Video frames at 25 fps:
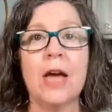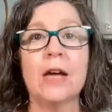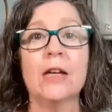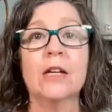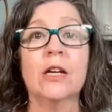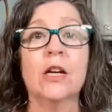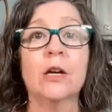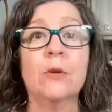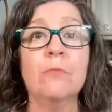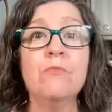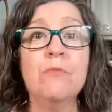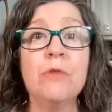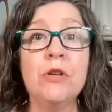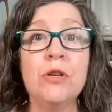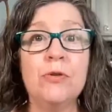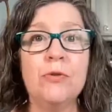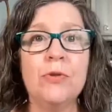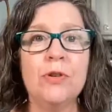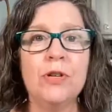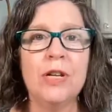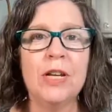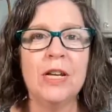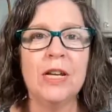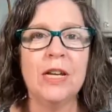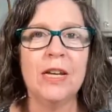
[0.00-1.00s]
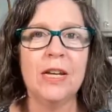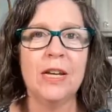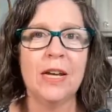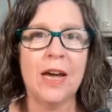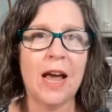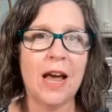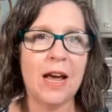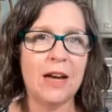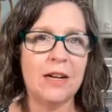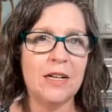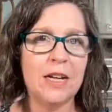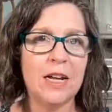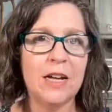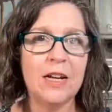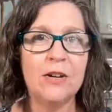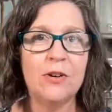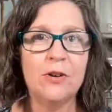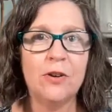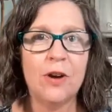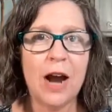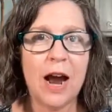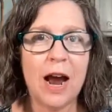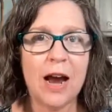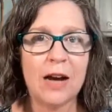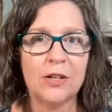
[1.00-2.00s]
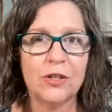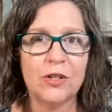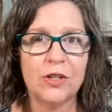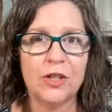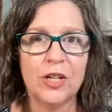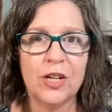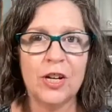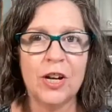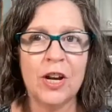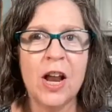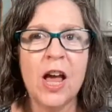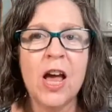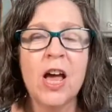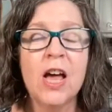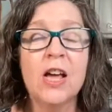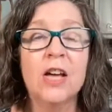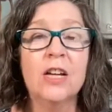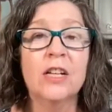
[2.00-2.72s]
and community and interaction